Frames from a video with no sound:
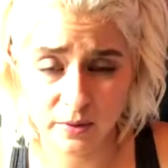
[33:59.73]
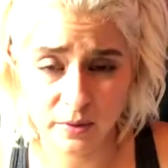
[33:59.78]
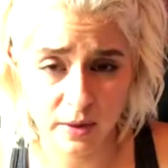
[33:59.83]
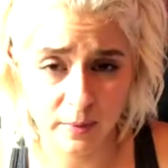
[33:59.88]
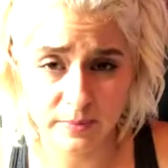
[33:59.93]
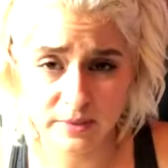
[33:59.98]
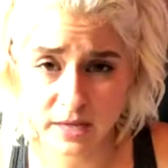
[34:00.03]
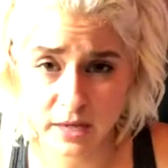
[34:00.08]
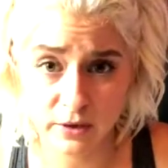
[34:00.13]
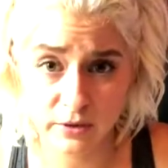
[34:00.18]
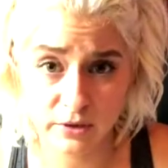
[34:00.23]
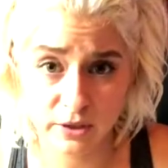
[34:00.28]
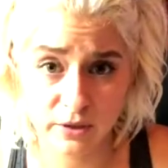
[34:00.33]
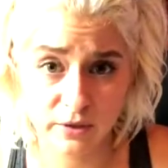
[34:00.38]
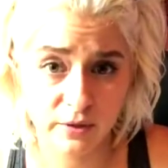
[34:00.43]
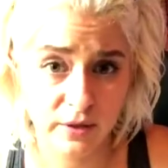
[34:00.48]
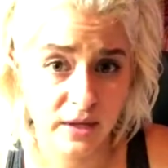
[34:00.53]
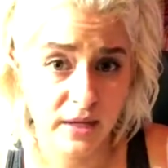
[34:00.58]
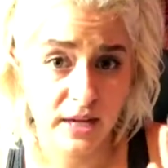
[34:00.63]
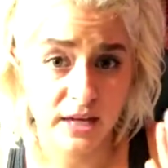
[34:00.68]
I'm telling
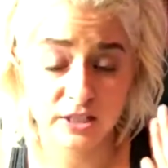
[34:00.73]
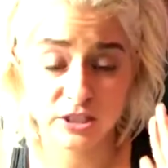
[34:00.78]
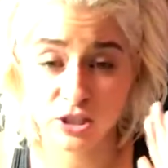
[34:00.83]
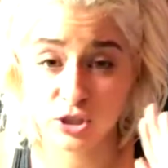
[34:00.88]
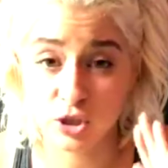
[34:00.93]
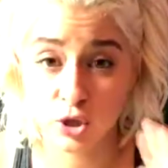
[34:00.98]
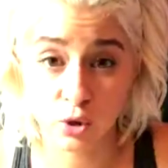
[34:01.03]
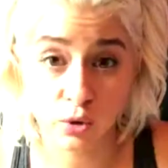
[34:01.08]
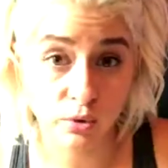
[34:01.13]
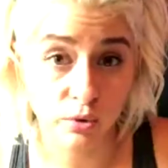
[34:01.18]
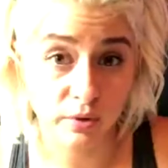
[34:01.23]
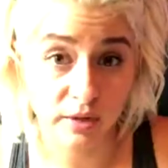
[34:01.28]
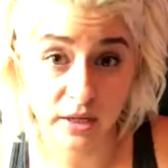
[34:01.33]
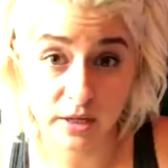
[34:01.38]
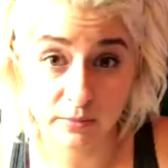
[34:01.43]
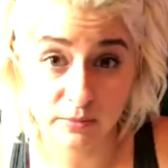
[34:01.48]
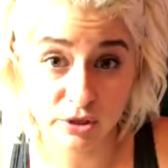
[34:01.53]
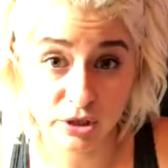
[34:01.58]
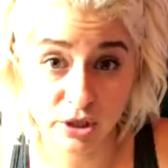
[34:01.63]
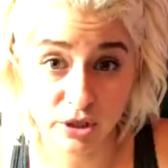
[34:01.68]
you, it's a total
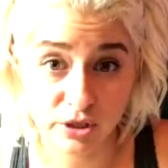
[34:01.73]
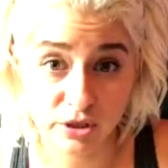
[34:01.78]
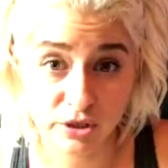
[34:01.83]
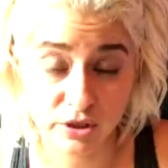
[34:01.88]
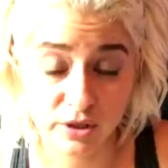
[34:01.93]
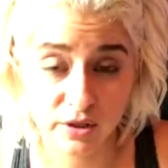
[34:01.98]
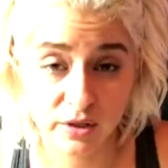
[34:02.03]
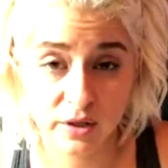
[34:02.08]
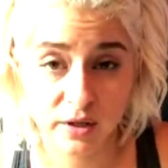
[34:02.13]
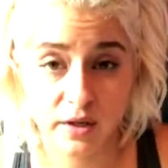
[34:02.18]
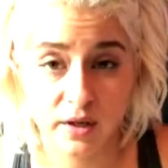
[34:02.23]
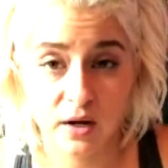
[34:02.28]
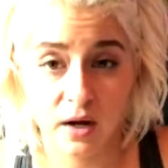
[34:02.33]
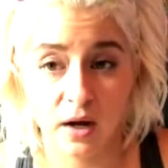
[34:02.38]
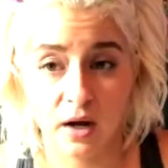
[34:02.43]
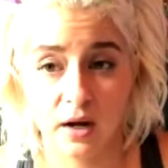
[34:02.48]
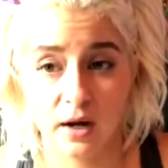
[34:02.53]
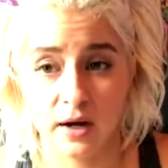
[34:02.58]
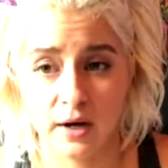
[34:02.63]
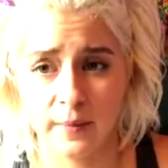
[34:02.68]
game changer.
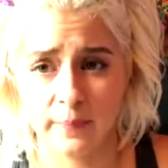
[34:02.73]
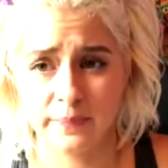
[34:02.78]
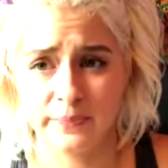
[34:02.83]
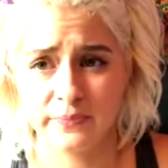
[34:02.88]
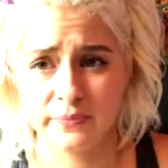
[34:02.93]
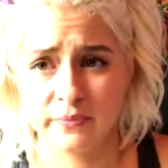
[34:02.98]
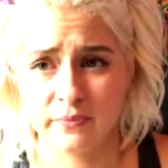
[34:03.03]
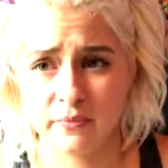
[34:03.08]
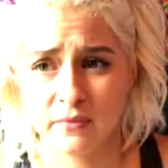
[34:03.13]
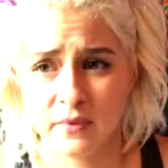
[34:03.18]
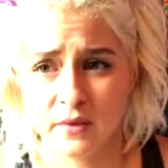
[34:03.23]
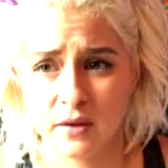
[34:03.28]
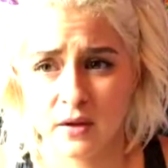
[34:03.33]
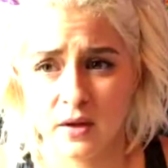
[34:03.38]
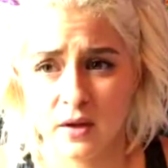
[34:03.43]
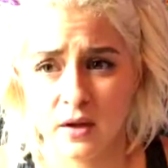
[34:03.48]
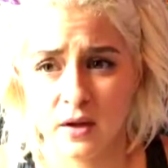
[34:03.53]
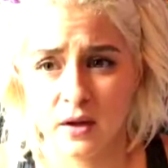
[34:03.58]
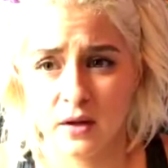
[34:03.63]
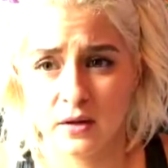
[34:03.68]

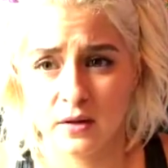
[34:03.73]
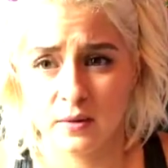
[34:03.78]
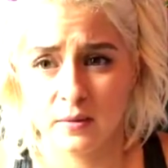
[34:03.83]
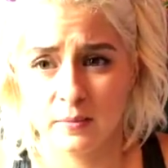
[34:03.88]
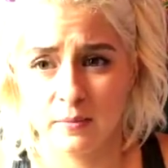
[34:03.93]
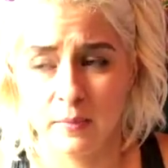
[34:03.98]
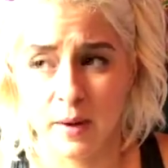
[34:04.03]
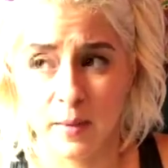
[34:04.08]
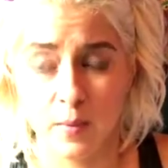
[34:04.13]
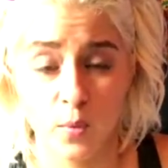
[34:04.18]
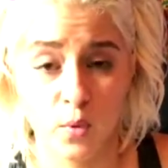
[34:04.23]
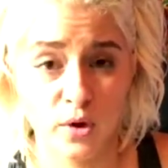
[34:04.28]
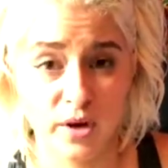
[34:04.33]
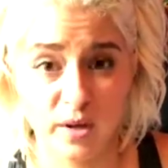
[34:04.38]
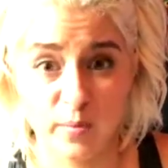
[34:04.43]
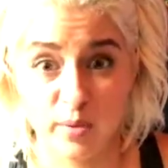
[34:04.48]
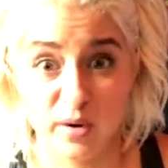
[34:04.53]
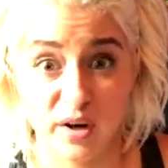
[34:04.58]
My morning